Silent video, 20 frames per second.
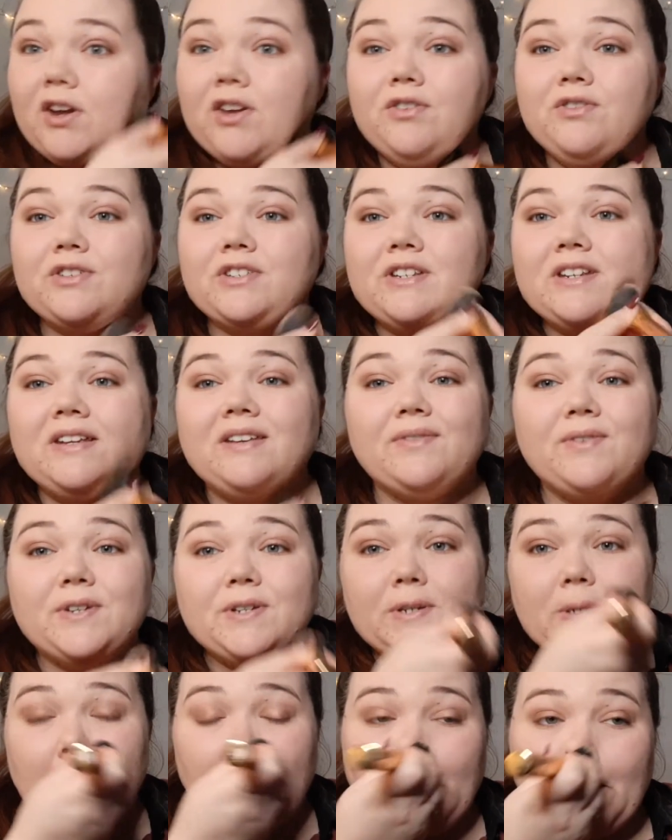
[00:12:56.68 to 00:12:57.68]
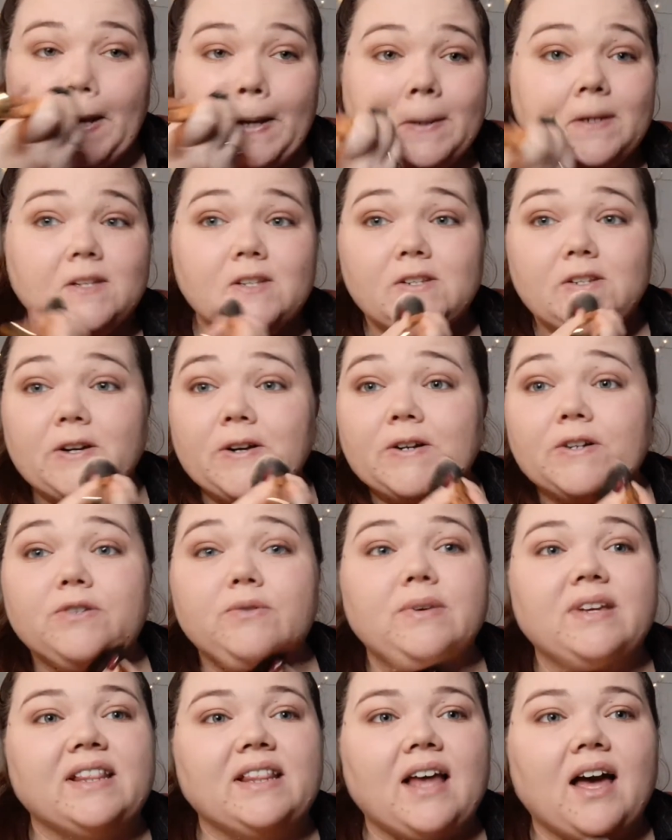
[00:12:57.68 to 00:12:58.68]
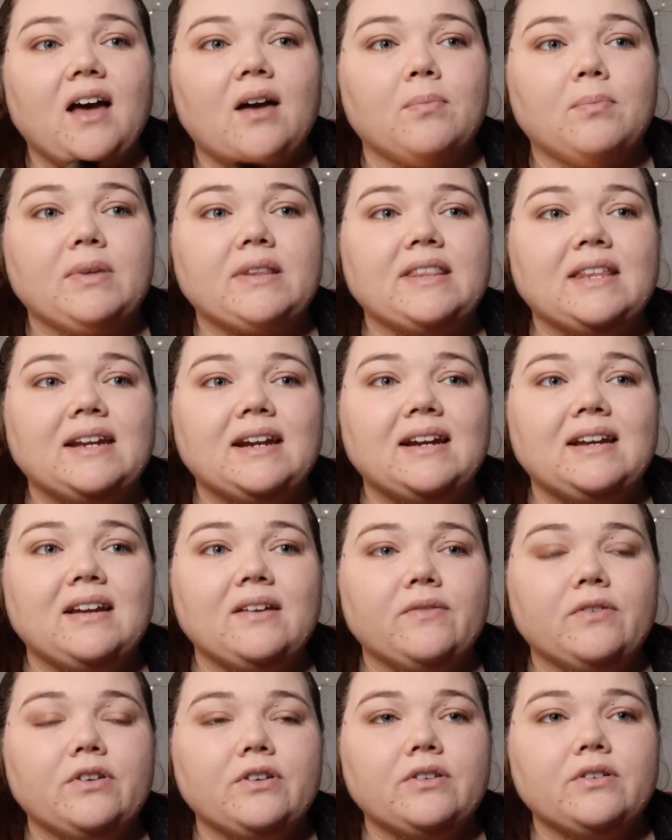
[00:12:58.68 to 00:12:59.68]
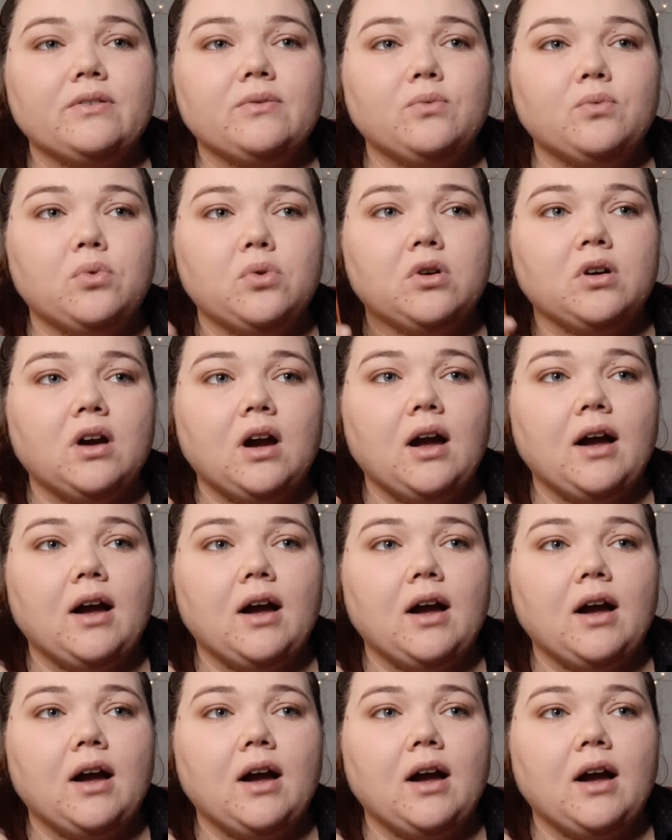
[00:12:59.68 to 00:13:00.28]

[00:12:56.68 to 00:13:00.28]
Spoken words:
I used to even start doing that, but then I never wore